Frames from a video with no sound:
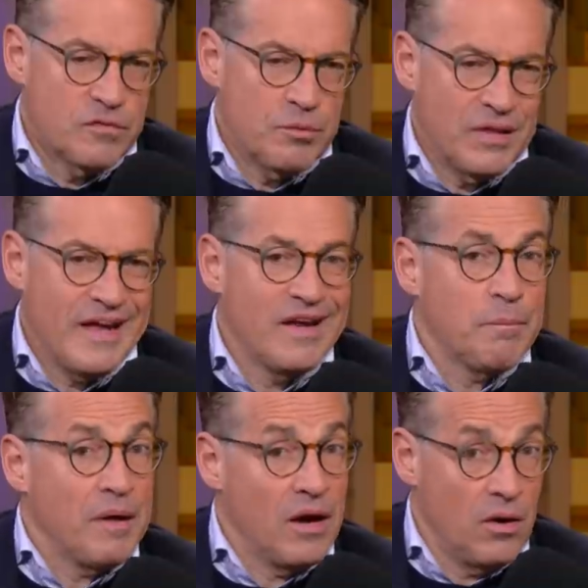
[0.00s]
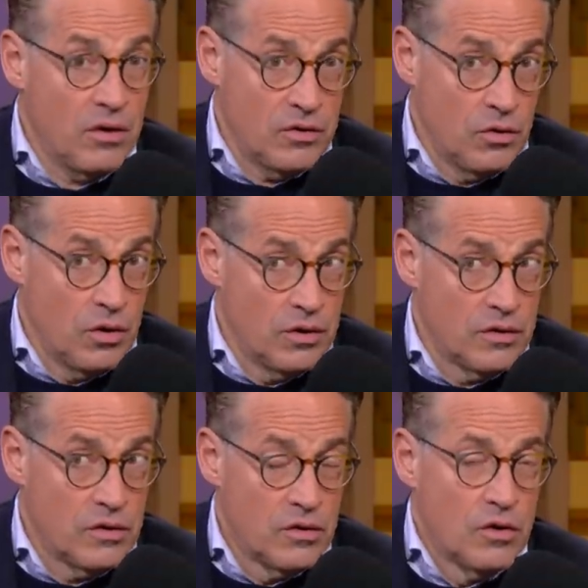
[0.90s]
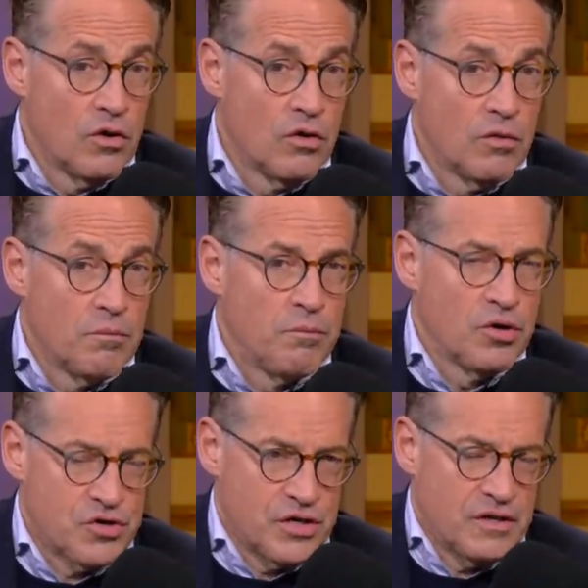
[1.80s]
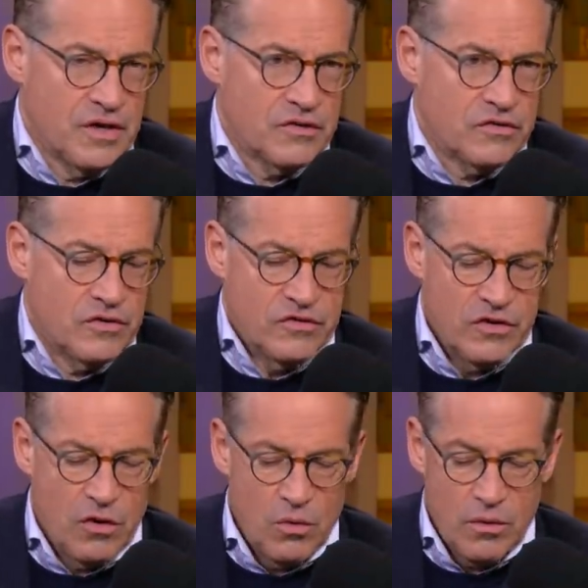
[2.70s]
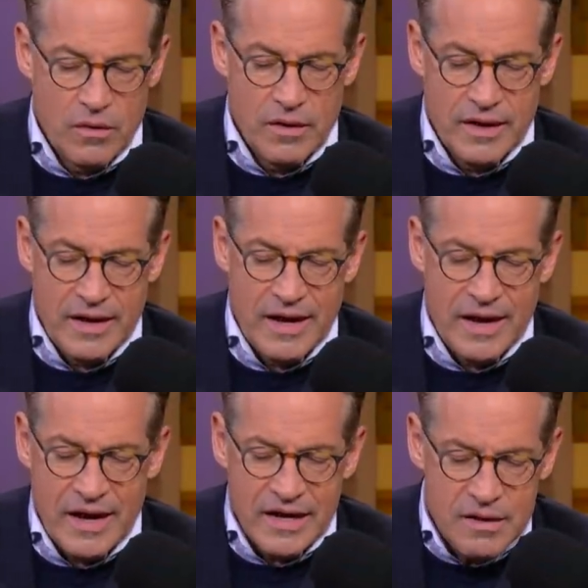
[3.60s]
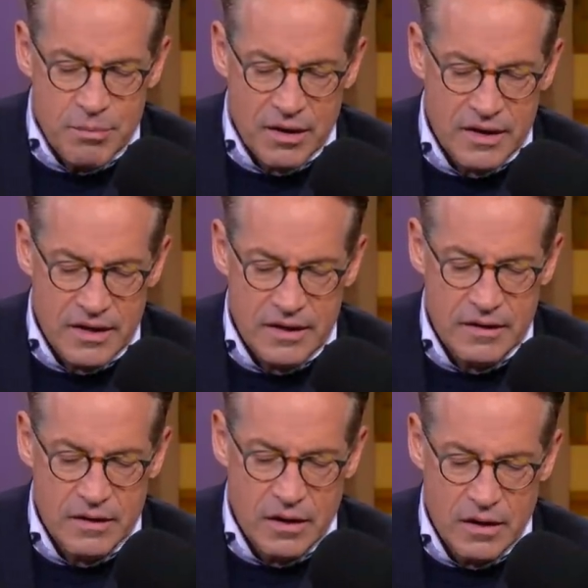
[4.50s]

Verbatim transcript: is Planned Parenthood pushing this. So anybody